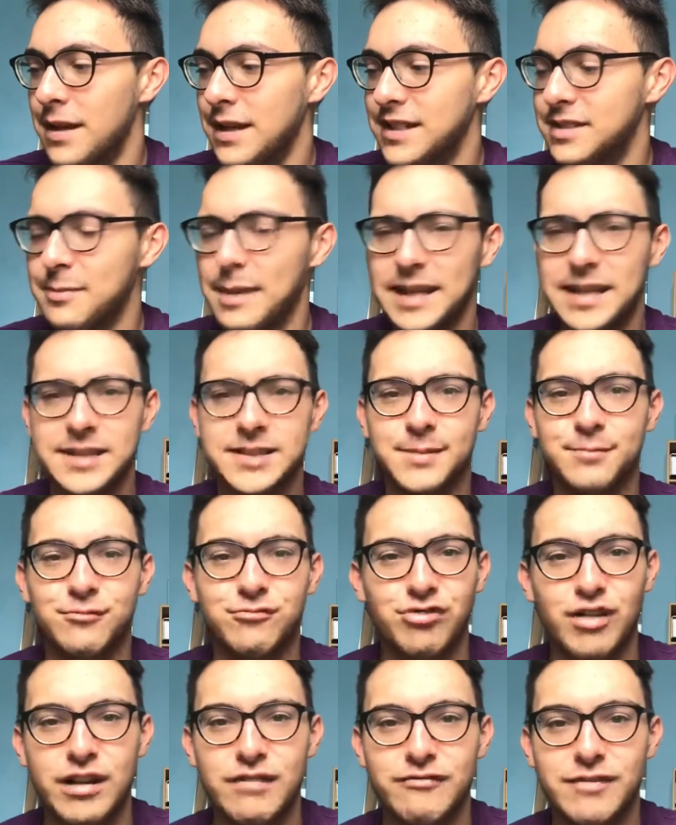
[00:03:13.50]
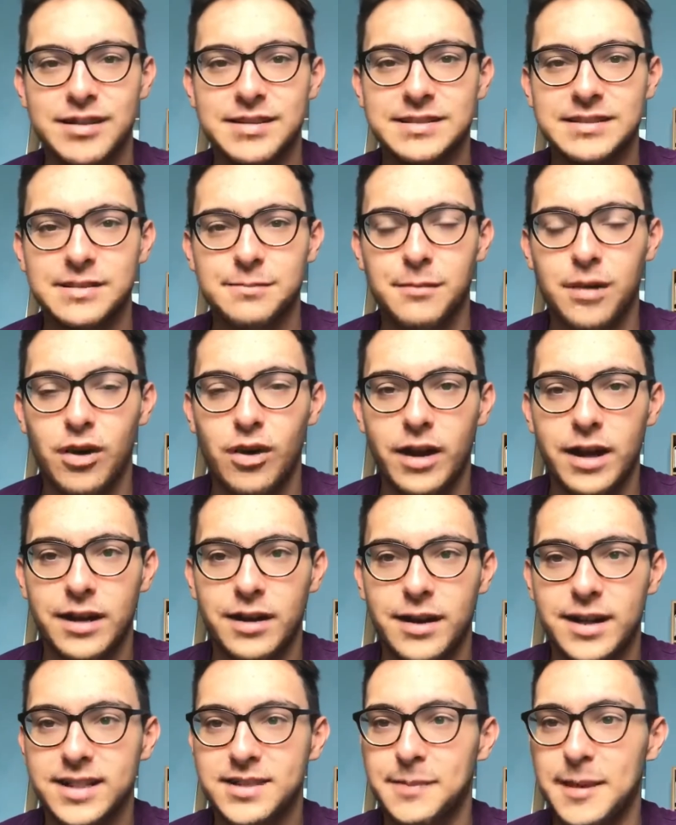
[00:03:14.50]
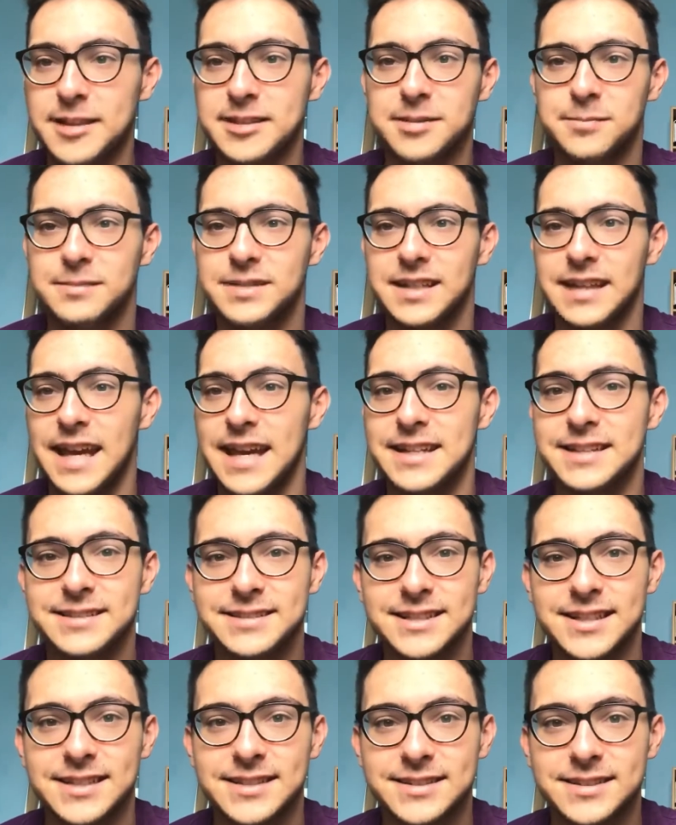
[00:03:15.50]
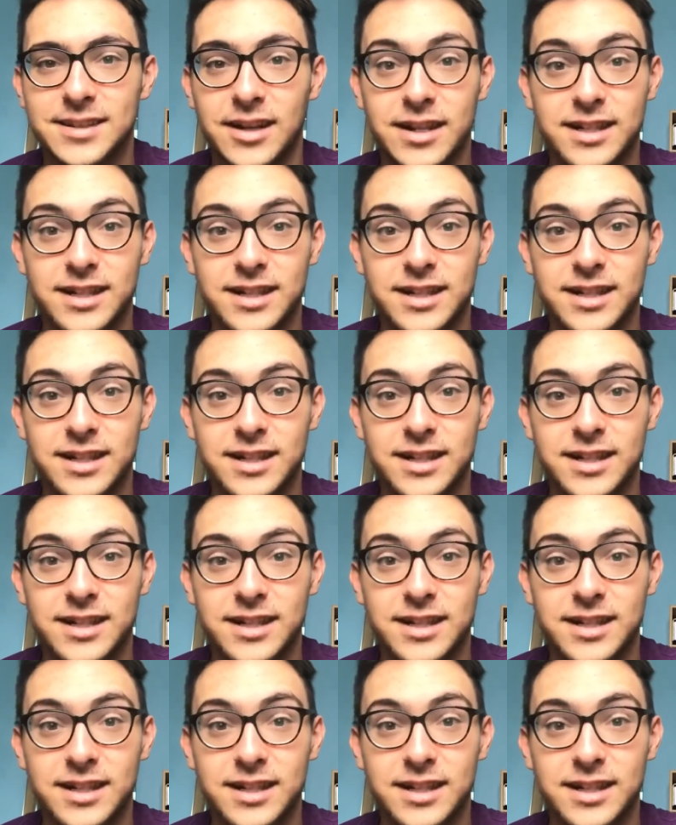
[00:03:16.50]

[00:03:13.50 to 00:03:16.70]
He's making some great runs in behind. I expect him to get assists.